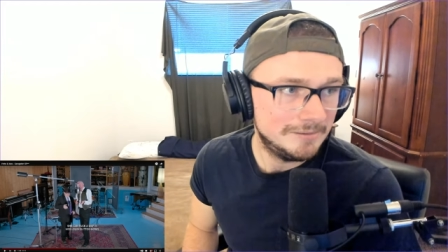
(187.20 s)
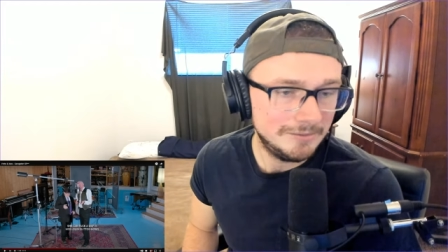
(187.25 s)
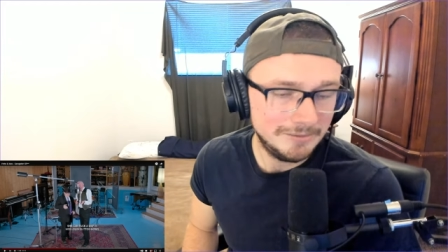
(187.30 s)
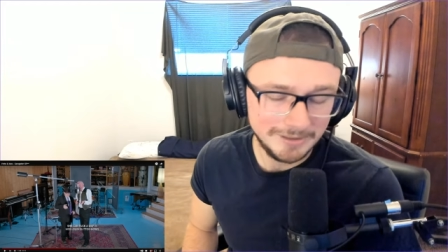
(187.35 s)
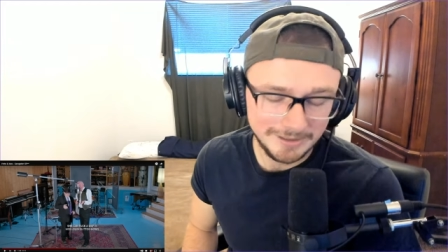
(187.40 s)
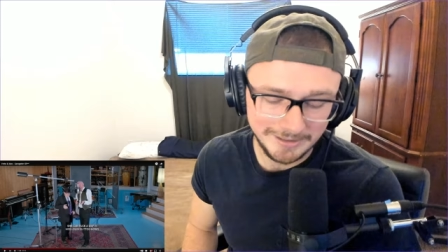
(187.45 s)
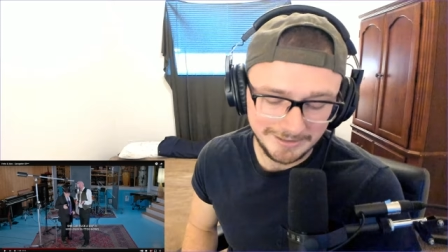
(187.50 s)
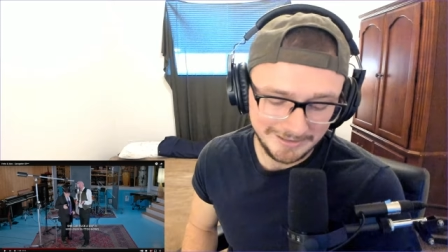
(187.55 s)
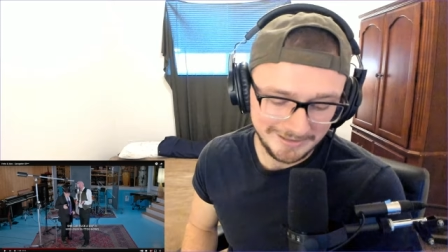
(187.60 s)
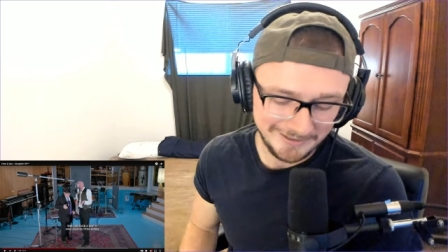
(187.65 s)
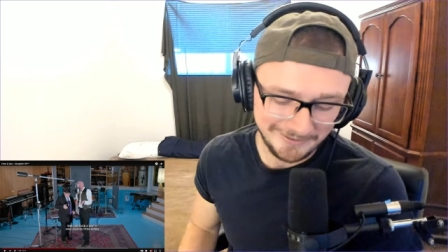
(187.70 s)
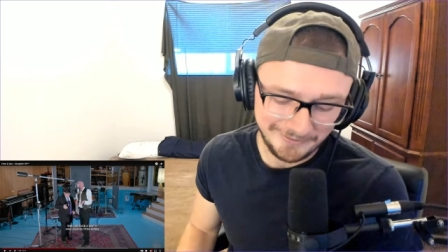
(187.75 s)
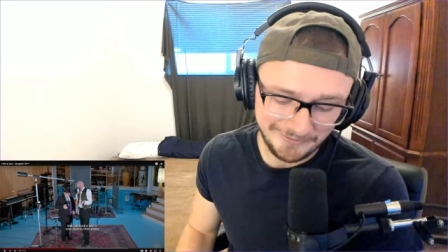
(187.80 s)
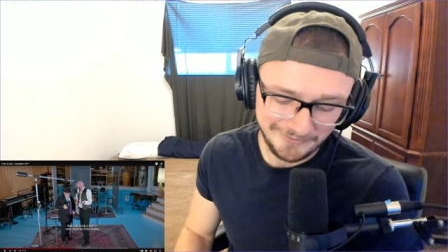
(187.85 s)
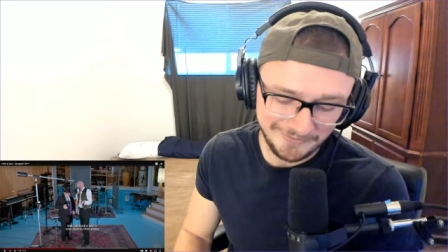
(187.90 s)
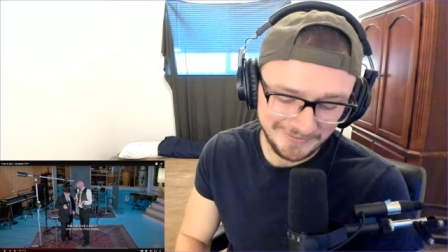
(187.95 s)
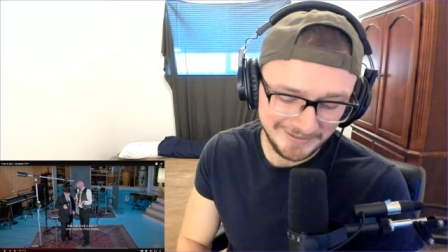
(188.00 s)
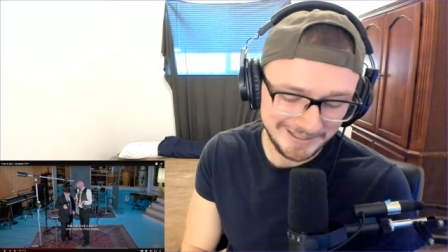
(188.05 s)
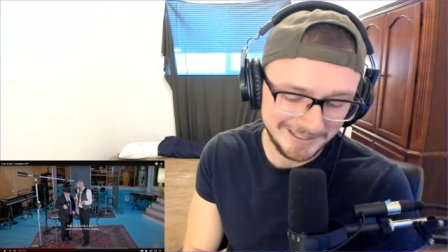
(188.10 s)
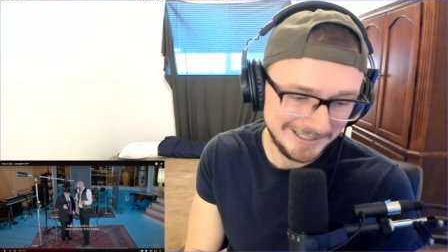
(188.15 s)
What the
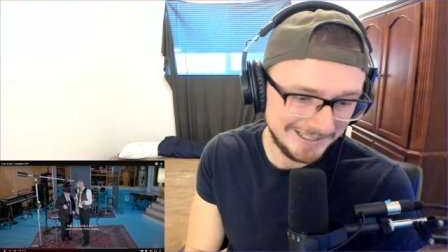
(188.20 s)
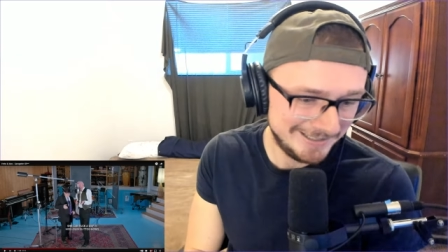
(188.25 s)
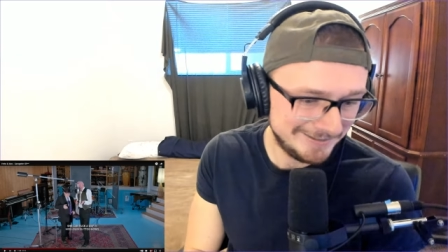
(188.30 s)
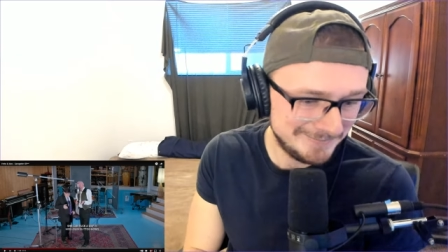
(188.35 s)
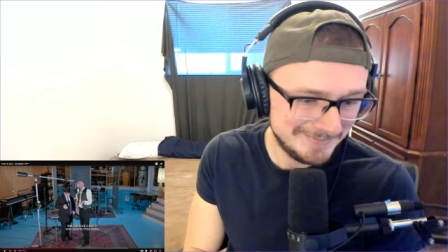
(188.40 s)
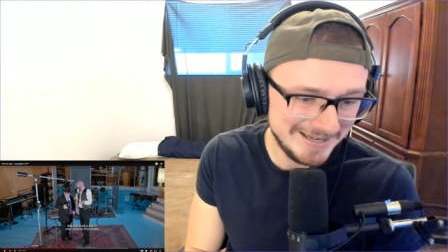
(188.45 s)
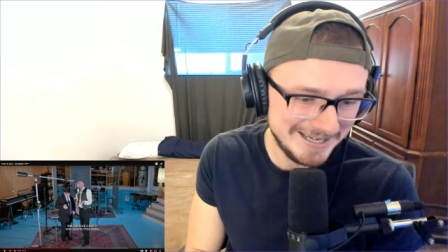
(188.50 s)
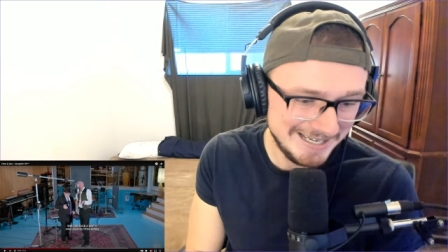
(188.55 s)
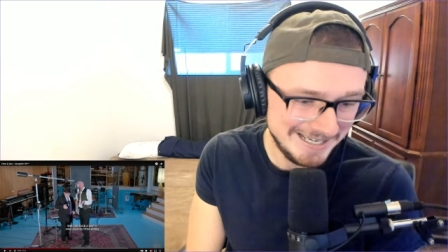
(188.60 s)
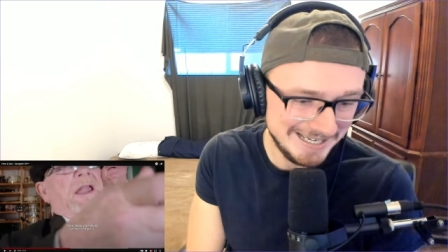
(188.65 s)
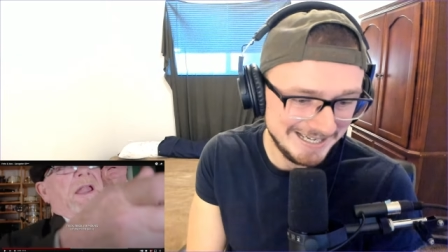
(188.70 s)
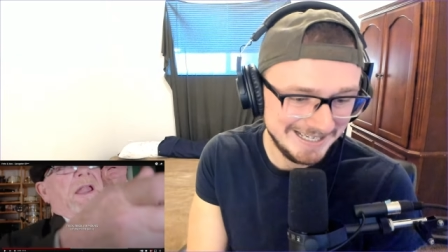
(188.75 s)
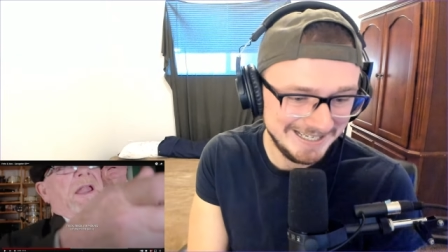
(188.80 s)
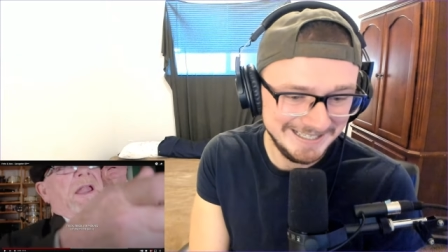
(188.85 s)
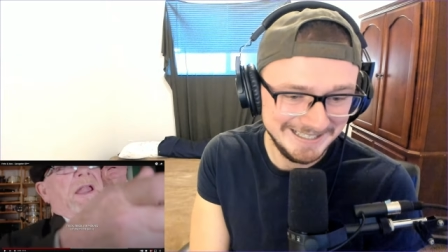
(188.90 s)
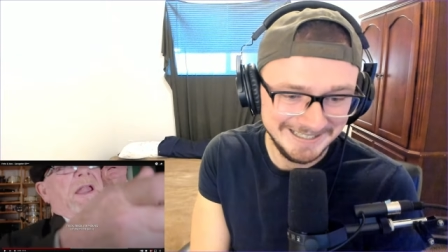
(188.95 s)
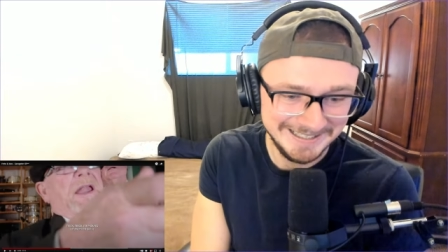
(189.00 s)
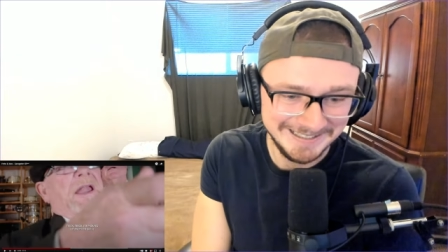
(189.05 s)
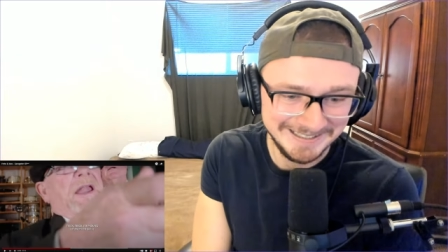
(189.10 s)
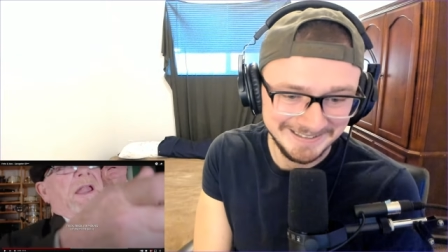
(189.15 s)
fuck,
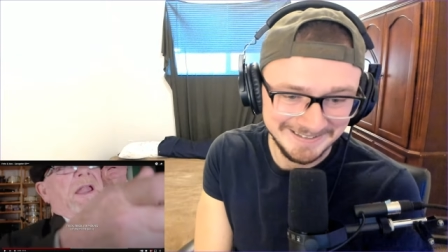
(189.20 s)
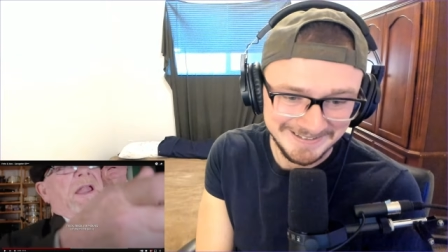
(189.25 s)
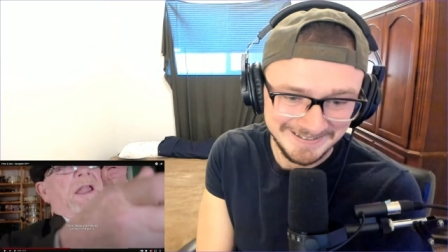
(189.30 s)
man?